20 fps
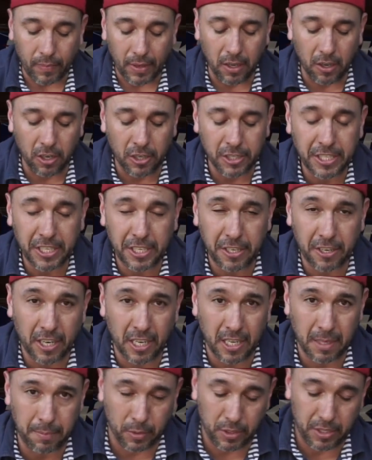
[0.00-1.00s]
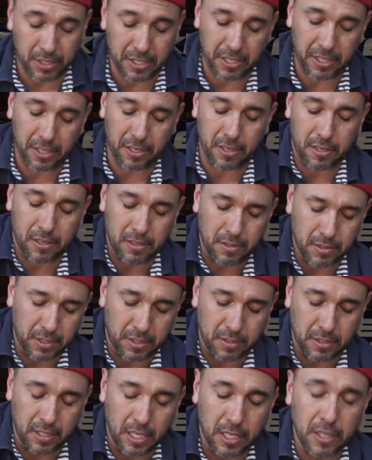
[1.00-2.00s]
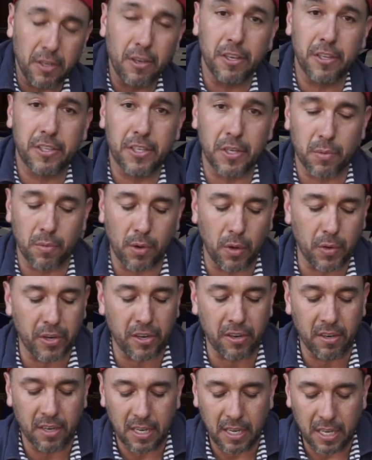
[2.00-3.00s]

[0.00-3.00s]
or to your hub, or to your rotor.